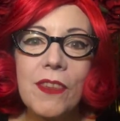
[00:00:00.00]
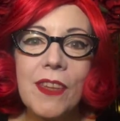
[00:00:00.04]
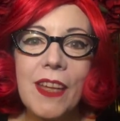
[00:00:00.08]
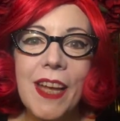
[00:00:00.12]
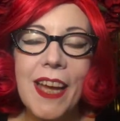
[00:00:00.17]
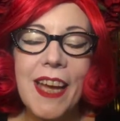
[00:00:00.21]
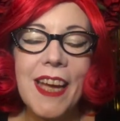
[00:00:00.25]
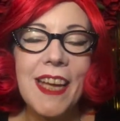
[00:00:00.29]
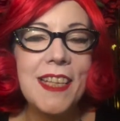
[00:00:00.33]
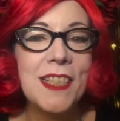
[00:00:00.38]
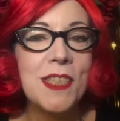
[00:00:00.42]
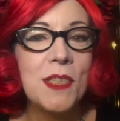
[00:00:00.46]

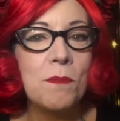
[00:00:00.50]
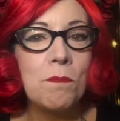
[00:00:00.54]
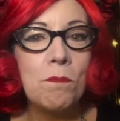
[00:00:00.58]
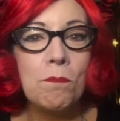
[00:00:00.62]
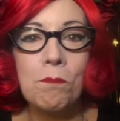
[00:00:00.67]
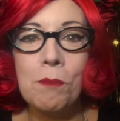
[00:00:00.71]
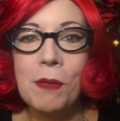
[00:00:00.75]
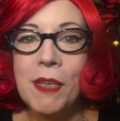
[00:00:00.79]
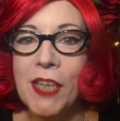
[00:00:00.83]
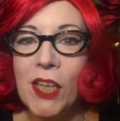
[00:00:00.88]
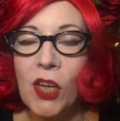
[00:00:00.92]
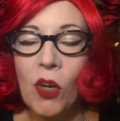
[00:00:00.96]
It's
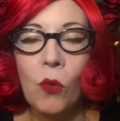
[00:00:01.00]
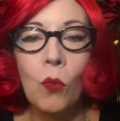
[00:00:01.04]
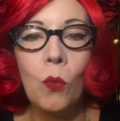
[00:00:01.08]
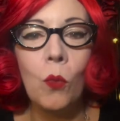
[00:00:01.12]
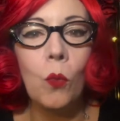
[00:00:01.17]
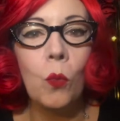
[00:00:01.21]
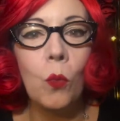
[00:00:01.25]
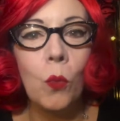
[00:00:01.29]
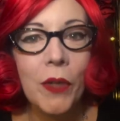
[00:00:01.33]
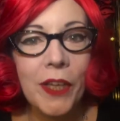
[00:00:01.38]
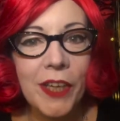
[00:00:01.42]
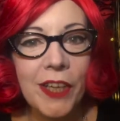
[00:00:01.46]
been a
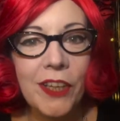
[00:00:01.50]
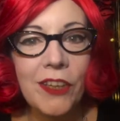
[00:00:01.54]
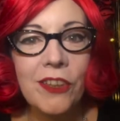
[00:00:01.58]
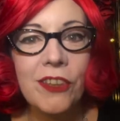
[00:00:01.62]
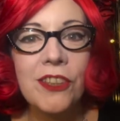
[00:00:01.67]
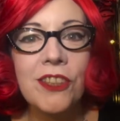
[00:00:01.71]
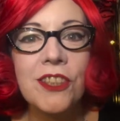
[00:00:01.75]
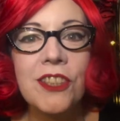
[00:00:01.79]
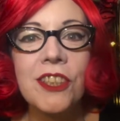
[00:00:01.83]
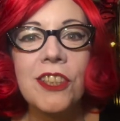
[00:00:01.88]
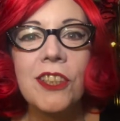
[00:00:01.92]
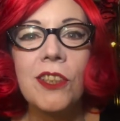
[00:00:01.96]

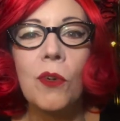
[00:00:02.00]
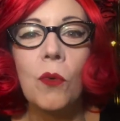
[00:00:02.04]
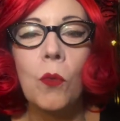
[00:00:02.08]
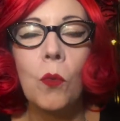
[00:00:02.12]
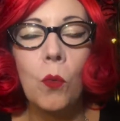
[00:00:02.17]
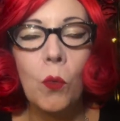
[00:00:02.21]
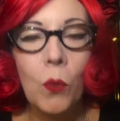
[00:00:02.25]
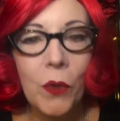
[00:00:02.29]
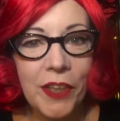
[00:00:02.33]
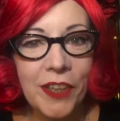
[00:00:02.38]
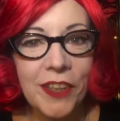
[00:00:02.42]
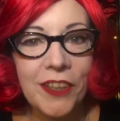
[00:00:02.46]
weird
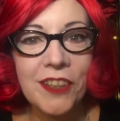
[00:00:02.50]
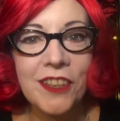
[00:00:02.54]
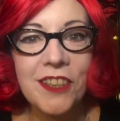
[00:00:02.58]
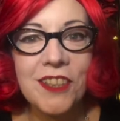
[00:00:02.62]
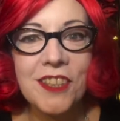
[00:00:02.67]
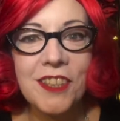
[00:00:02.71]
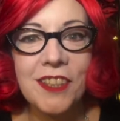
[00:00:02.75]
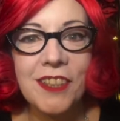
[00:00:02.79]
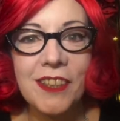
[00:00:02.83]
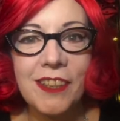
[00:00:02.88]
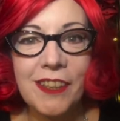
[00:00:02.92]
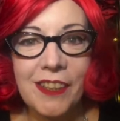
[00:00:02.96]

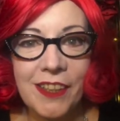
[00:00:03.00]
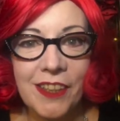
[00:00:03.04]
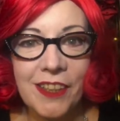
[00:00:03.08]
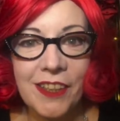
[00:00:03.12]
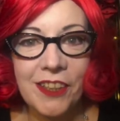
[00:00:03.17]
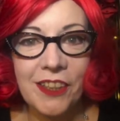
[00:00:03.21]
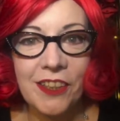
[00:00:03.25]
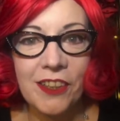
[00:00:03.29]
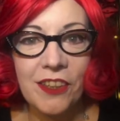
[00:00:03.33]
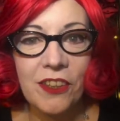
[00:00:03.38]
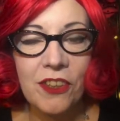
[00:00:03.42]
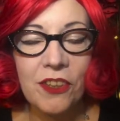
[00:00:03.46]
year,
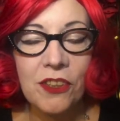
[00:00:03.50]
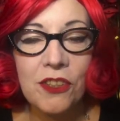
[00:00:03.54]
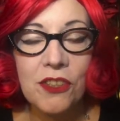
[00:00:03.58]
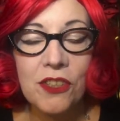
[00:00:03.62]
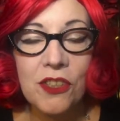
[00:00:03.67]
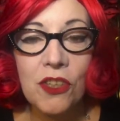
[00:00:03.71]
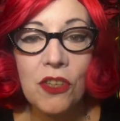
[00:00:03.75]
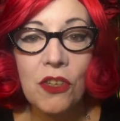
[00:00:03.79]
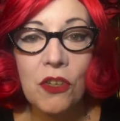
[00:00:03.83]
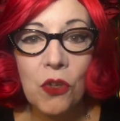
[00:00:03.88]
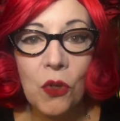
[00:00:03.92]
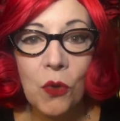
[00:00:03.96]
there's
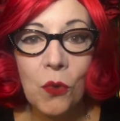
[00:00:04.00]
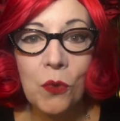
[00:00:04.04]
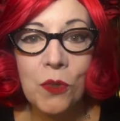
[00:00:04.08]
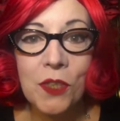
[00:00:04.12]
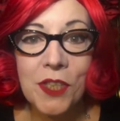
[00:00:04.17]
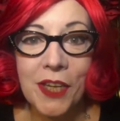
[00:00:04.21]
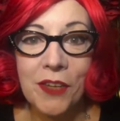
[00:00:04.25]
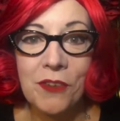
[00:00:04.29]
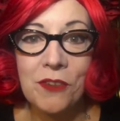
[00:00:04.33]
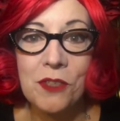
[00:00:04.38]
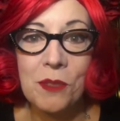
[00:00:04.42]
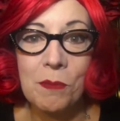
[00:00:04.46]
no
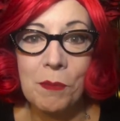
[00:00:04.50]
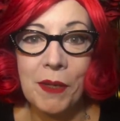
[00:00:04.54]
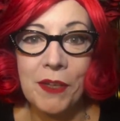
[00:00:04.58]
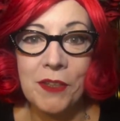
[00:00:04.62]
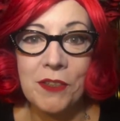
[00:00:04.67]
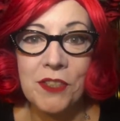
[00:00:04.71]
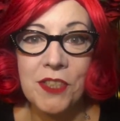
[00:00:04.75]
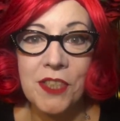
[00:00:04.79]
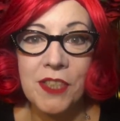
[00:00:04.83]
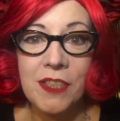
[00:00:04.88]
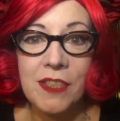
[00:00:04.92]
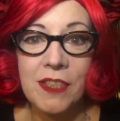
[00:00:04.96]
doubt
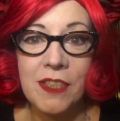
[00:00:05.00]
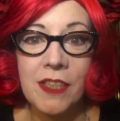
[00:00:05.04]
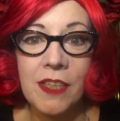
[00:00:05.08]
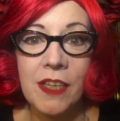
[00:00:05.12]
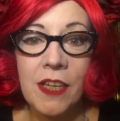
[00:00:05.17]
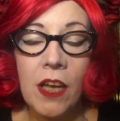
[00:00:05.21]
about it.